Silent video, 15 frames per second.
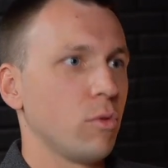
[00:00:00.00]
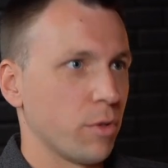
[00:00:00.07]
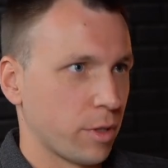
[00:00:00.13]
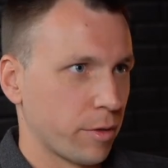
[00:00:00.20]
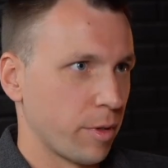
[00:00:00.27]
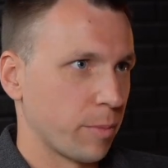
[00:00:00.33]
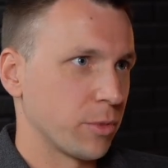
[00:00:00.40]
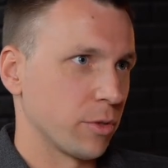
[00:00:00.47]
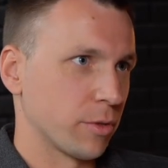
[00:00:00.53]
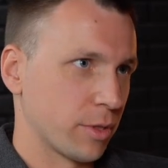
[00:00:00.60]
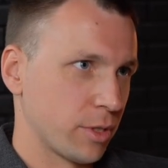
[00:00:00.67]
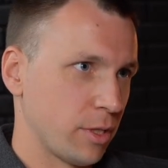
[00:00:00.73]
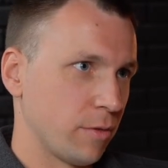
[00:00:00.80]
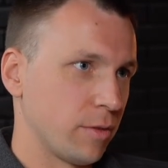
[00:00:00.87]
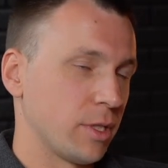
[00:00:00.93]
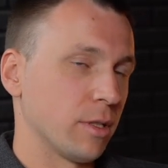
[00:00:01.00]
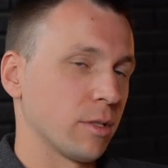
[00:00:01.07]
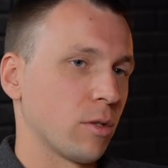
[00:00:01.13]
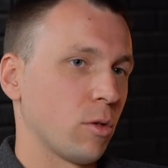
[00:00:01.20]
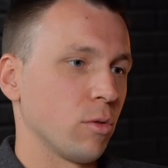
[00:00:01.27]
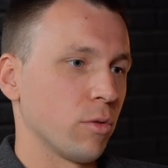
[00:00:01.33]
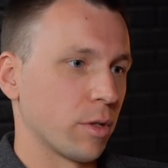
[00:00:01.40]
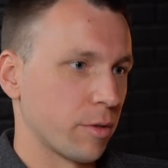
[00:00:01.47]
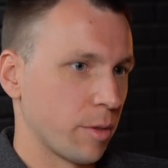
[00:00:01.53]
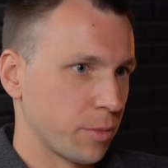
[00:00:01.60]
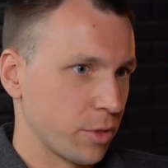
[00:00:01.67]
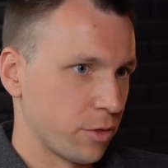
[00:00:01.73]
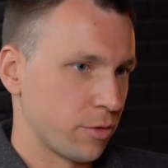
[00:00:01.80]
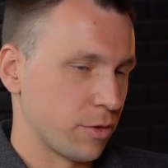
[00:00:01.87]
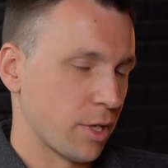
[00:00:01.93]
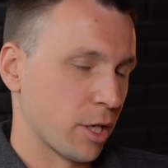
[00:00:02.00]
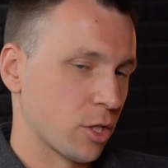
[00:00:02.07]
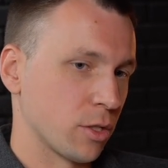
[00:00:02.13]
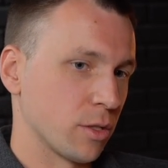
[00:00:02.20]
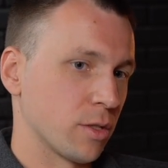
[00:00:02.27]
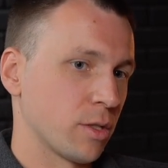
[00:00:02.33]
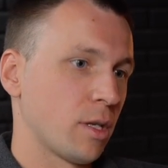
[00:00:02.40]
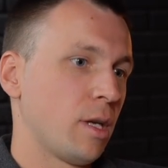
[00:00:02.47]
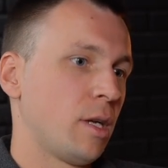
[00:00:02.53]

the crypto activity and all the crypto transactions